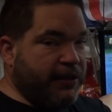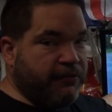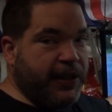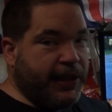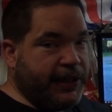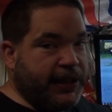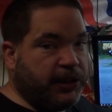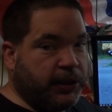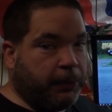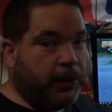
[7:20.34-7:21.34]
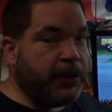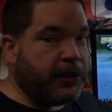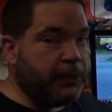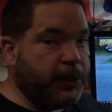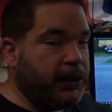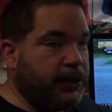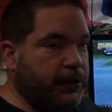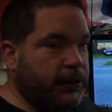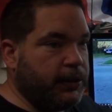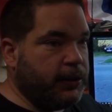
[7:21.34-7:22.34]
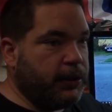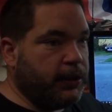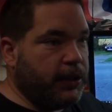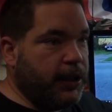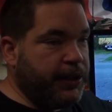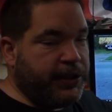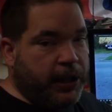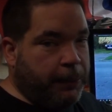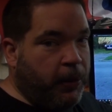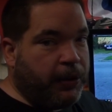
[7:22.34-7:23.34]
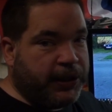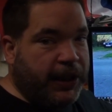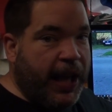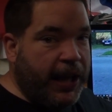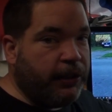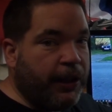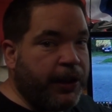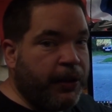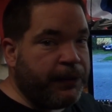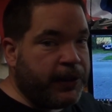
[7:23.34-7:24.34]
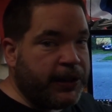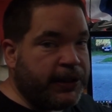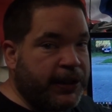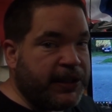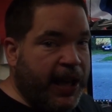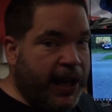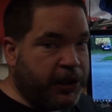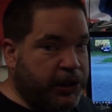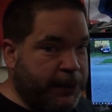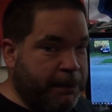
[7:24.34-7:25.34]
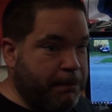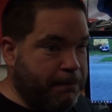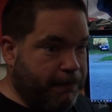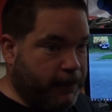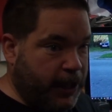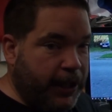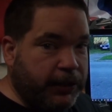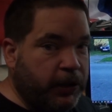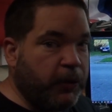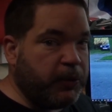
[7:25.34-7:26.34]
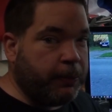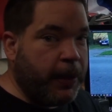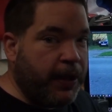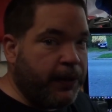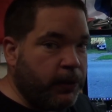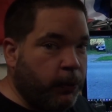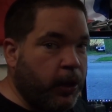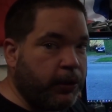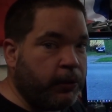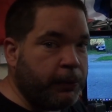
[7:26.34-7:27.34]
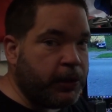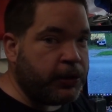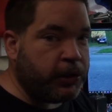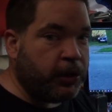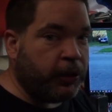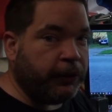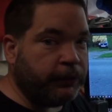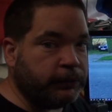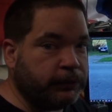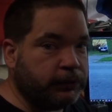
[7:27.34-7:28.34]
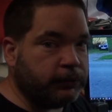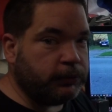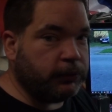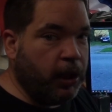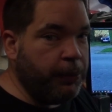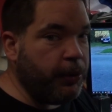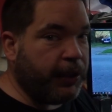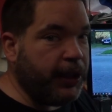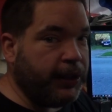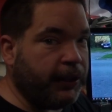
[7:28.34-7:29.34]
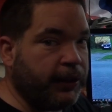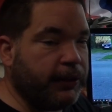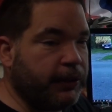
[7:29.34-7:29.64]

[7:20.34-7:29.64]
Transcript: that really did surprise me is that the epoxy headlight on this is actually 10 times better than the one on my jog. I'm not kidding.